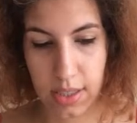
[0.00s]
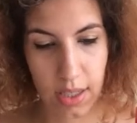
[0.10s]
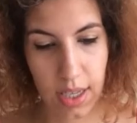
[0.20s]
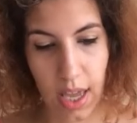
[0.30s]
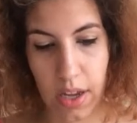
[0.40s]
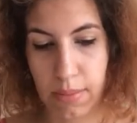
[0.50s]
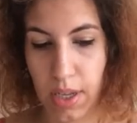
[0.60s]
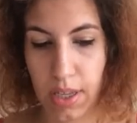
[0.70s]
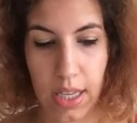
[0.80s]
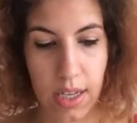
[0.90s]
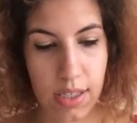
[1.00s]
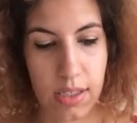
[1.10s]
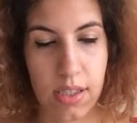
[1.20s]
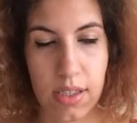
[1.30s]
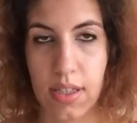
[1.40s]
accountability,
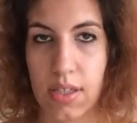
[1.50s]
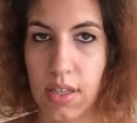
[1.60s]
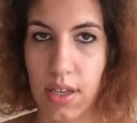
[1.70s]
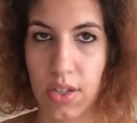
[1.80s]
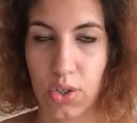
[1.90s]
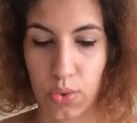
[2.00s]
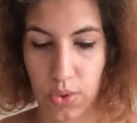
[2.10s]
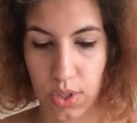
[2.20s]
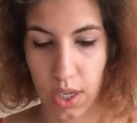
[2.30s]
consistency issues